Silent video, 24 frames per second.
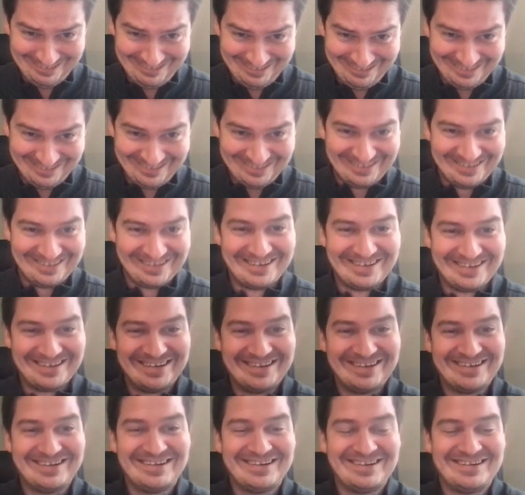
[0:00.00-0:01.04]

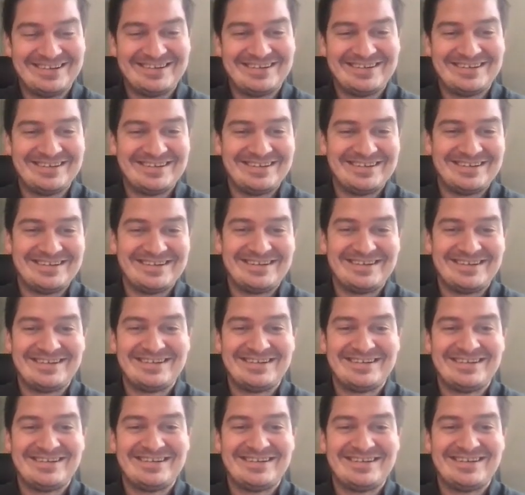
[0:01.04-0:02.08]

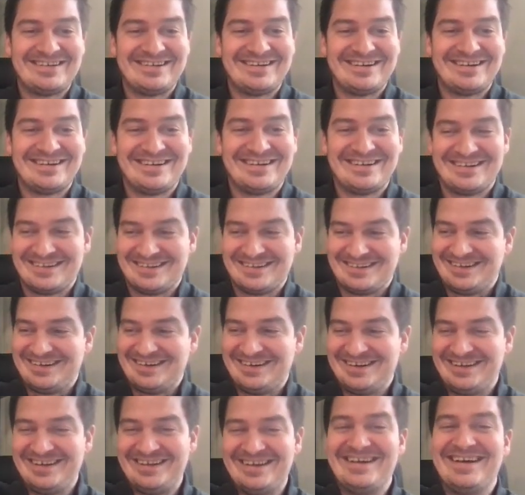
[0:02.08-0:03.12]

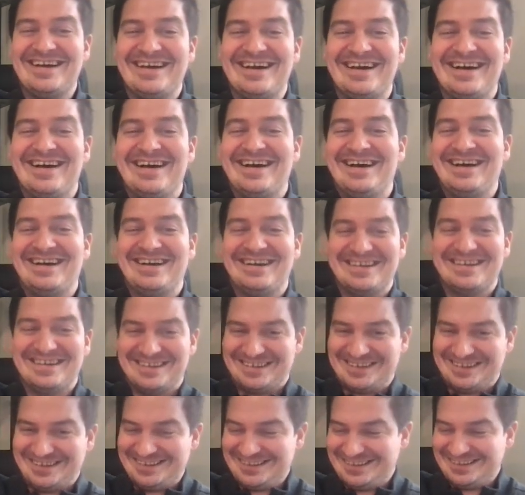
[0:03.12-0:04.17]

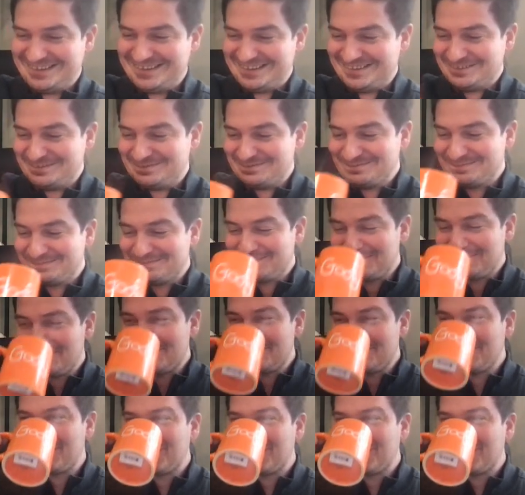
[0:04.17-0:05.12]
(silent)